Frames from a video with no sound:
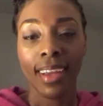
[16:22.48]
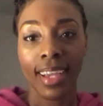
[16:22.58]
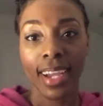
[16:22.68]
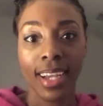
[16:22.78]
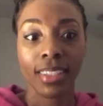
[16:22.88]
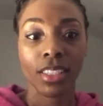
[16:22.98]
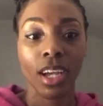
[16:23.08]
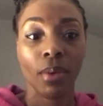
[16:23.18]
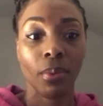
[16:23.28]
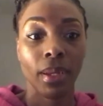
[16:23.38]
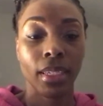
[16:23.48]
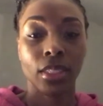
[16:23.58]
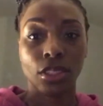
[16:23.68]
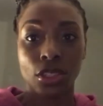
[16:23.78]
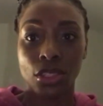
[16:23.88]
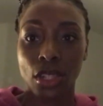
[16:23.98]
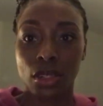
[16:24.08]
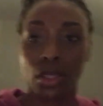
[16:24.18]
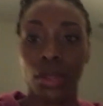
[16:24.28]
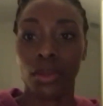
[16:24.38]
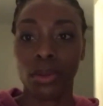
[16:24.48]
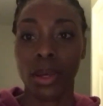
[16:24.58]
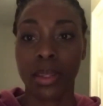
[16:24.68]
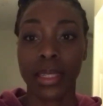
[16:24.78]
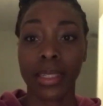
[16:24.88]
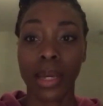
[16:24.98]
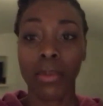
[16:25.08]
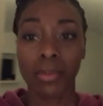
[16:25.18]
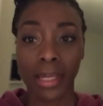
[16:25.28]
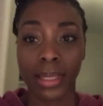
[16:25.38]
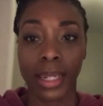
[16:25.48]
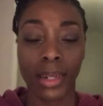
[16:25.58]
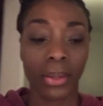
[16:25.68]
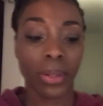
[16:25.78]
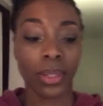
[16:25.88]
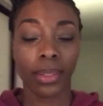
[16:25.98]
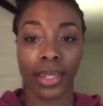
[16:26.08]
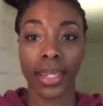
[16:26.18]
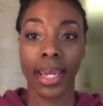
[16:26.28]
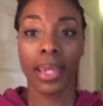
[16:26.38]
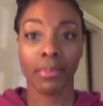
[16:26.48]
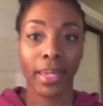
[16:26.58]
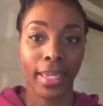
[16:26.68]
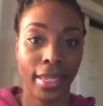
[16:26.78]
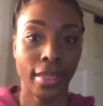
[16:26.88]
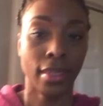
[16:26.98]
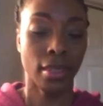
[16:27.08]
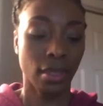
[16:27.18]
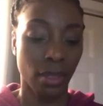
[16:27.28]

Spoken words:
Hey guys, so I wanted to show you the supplements that I ordered. They came in.